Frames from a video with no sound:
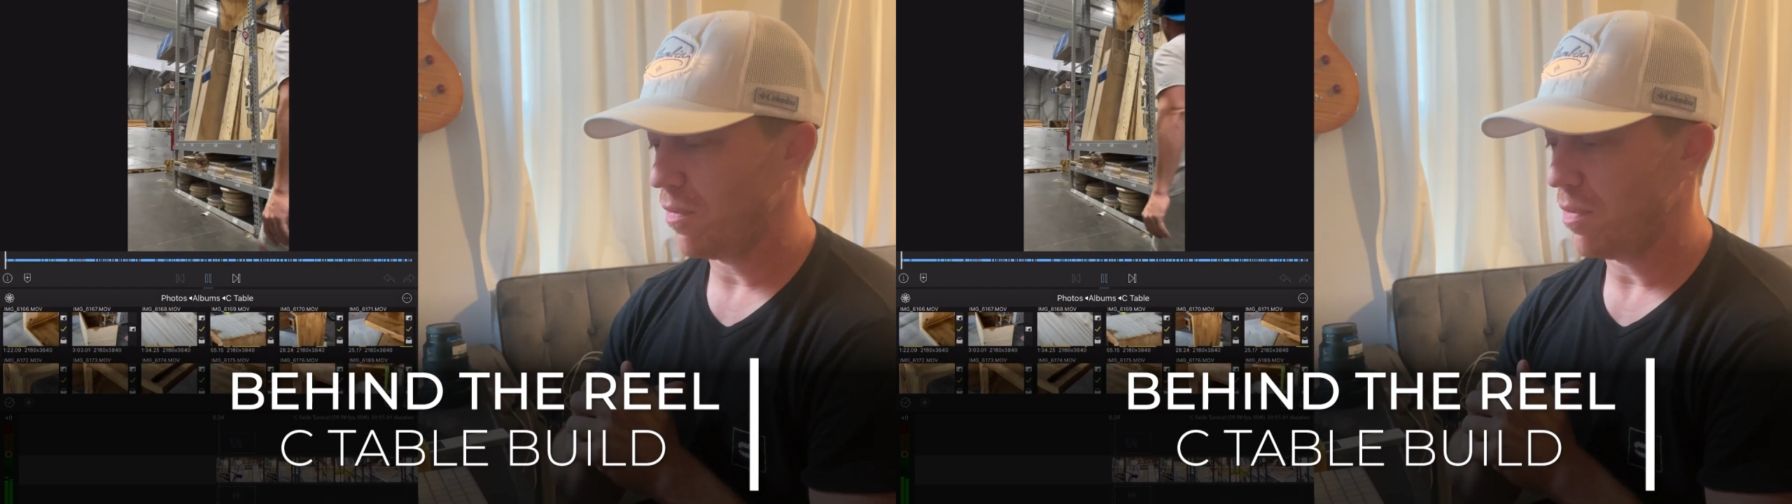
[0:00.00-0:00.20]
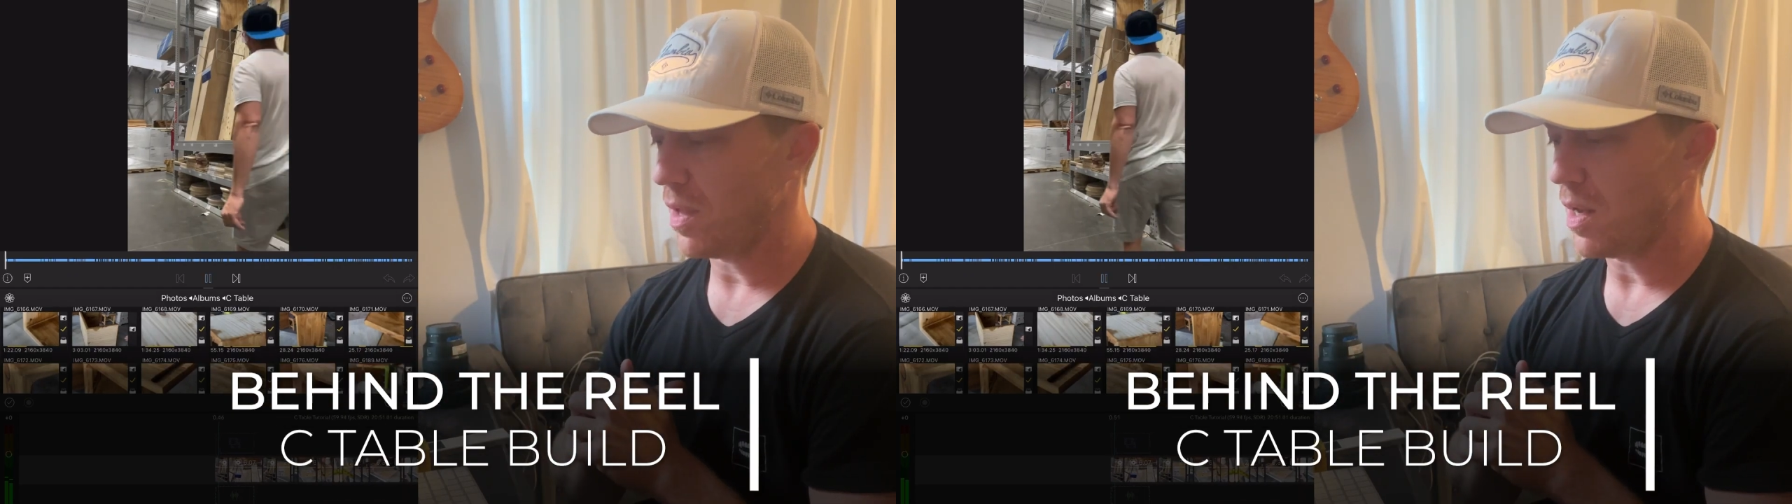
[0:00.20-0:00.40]

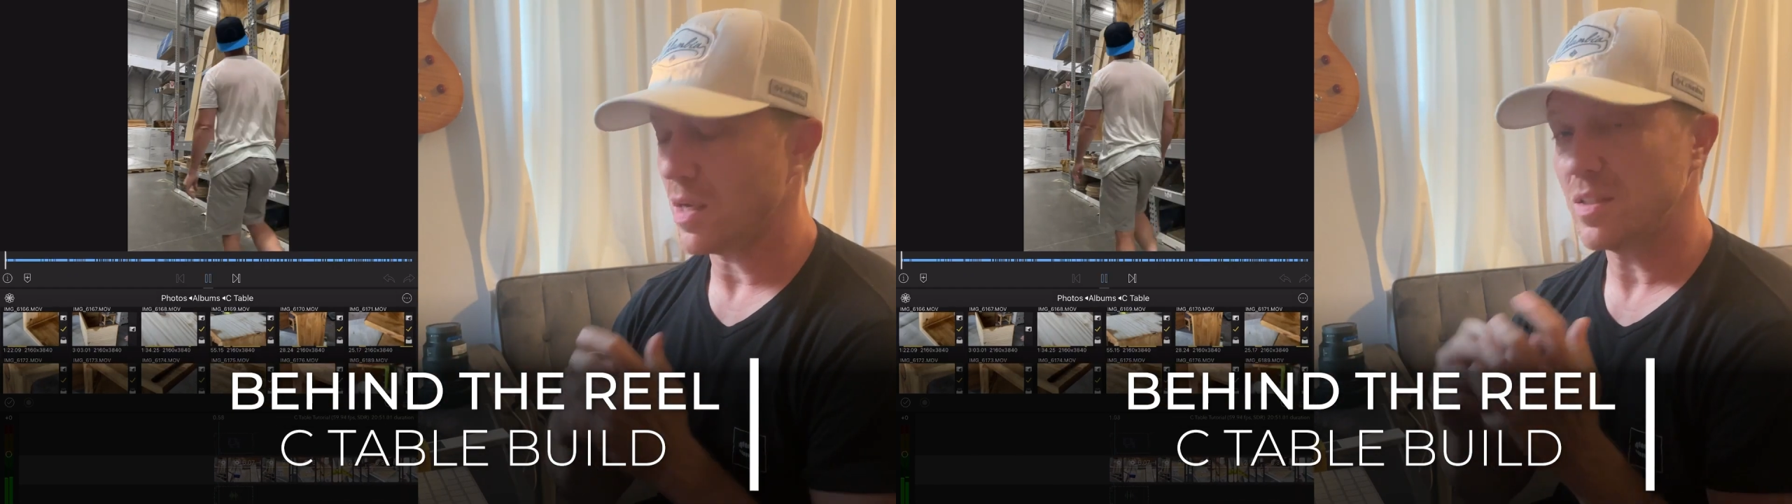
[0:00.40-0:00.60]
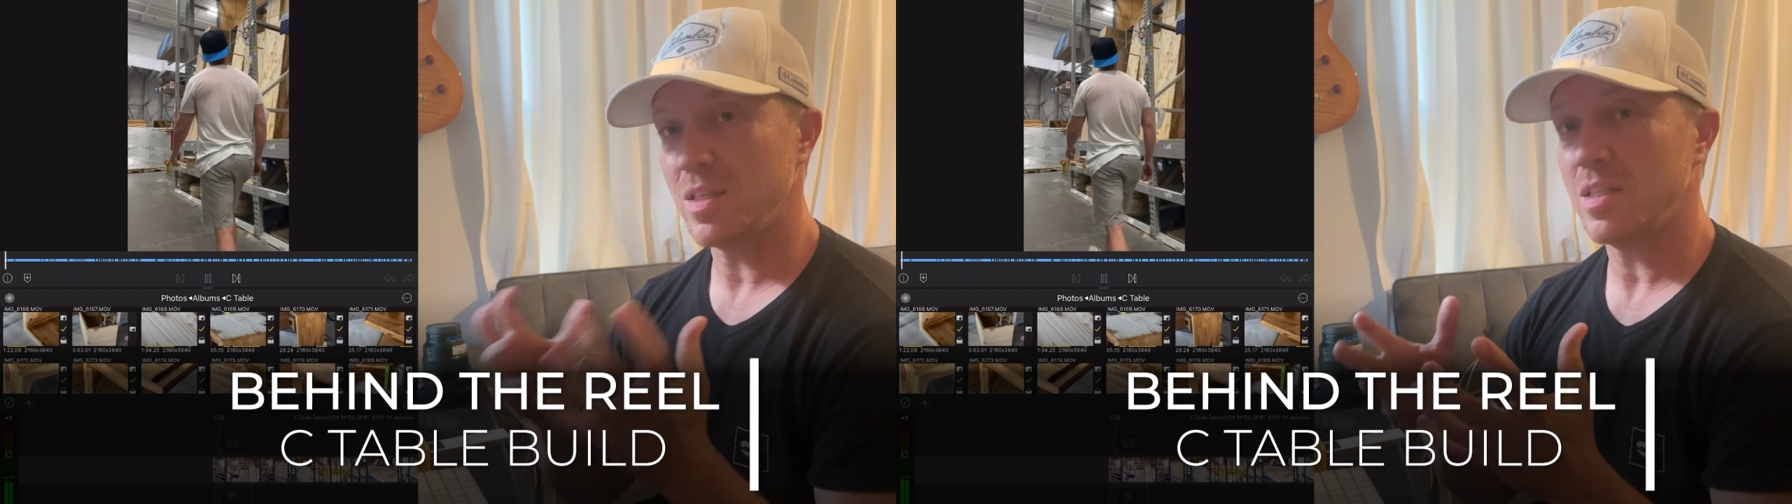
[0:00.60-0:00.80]
the
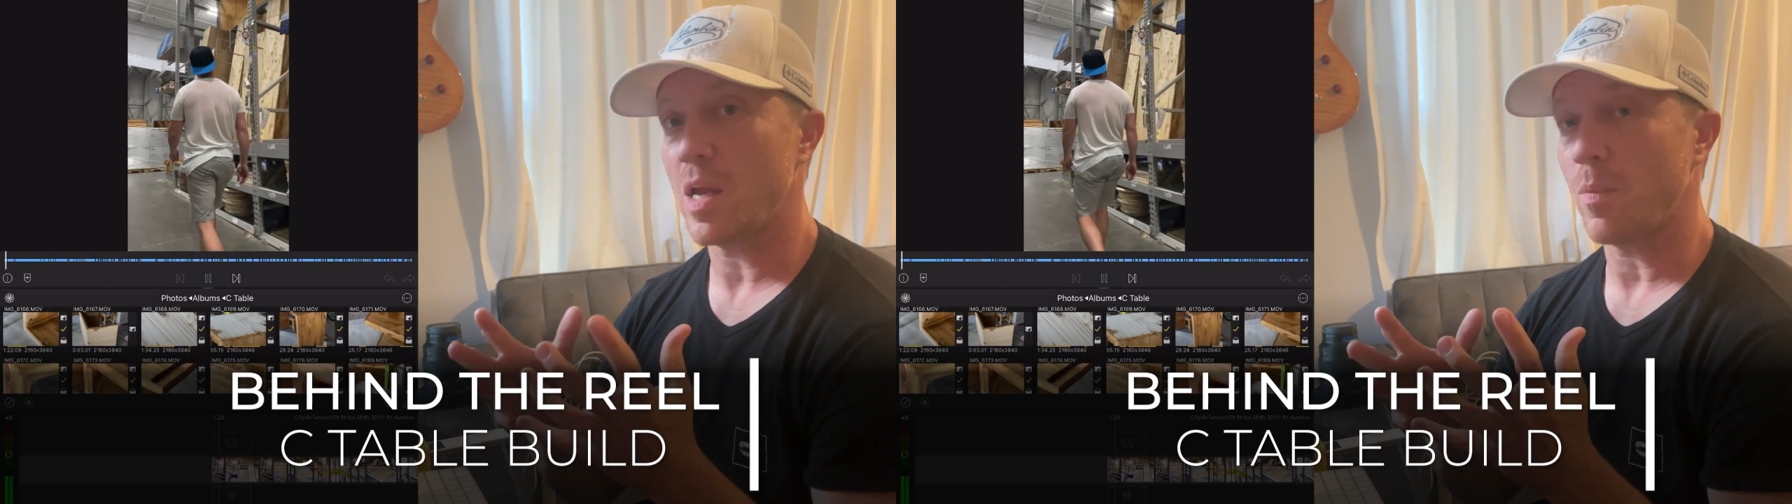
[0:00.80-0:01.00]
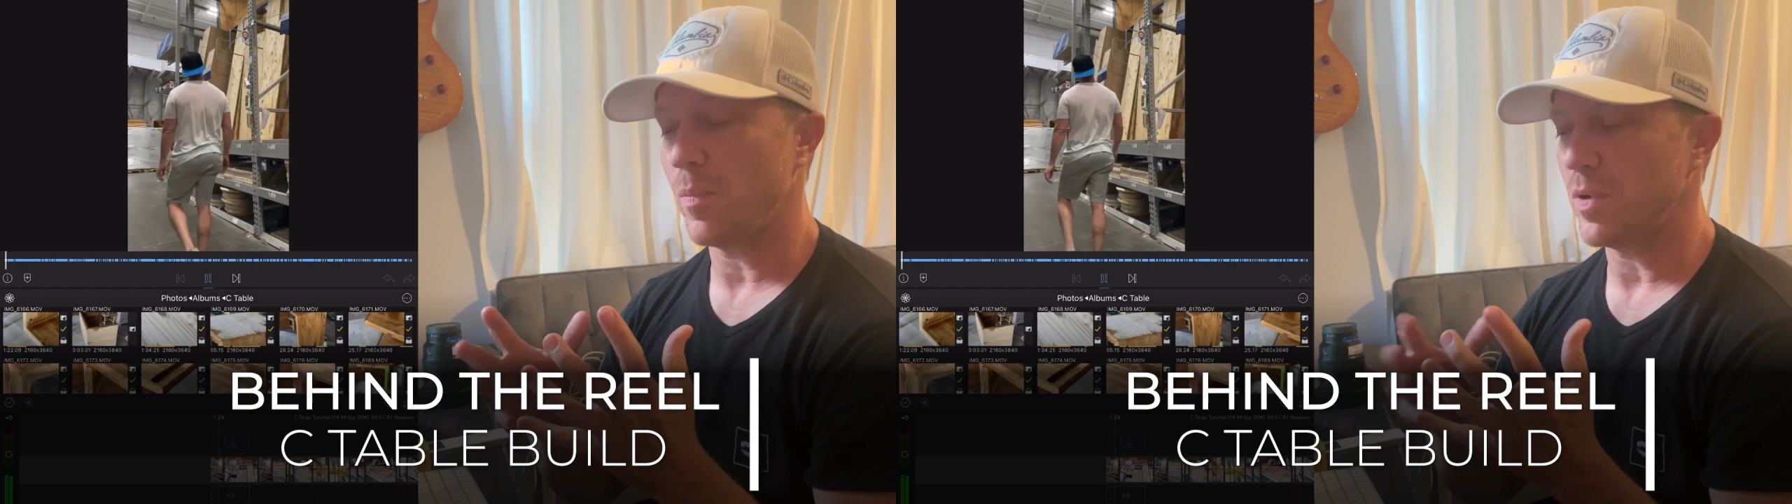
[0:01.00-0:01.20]

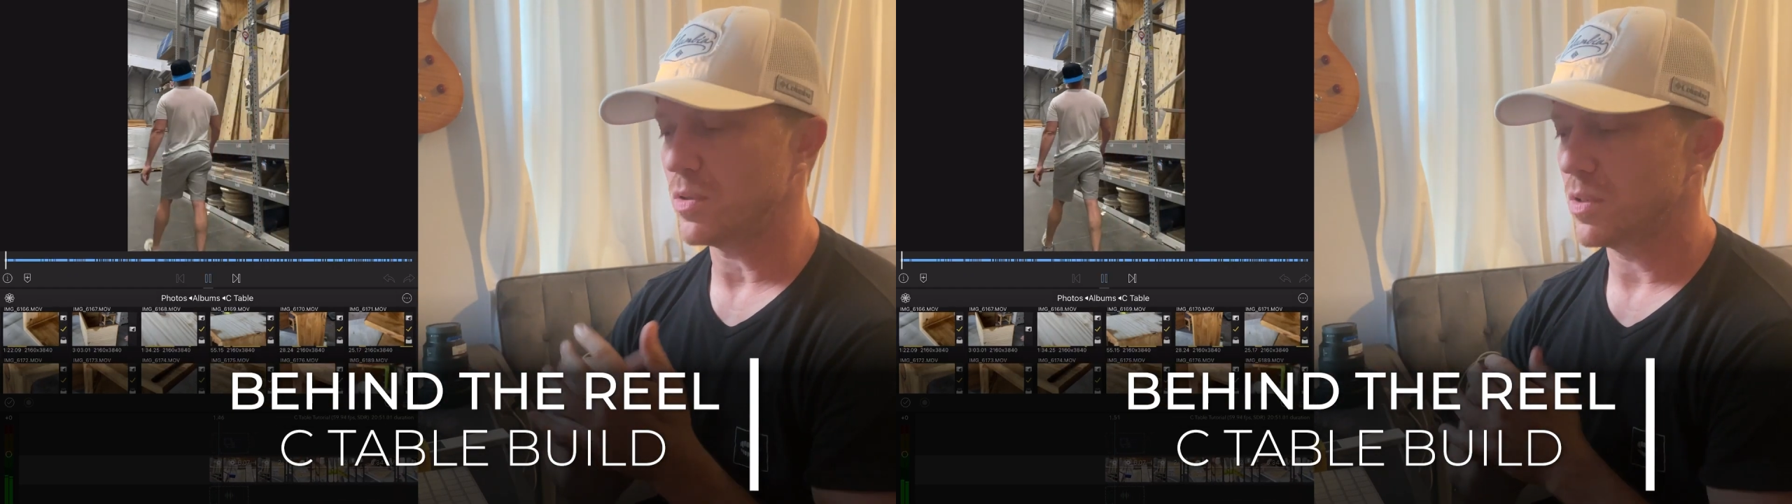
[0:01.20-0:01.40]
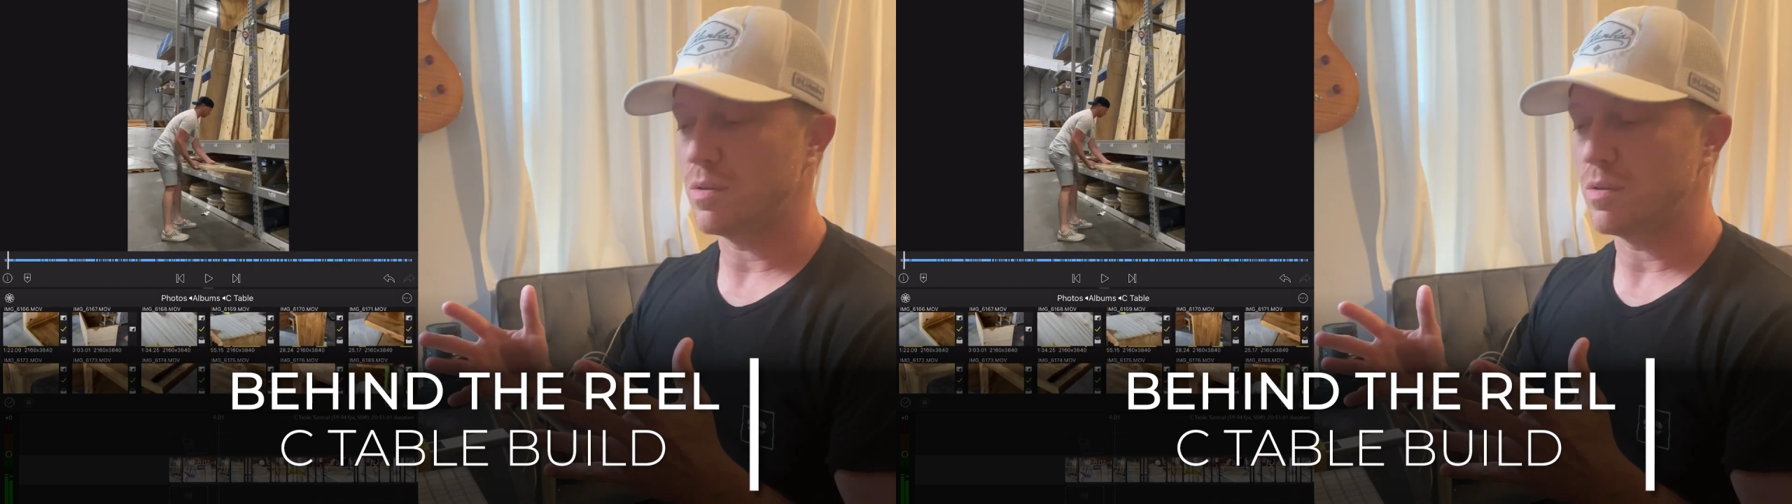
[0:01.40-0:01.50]
C-table build.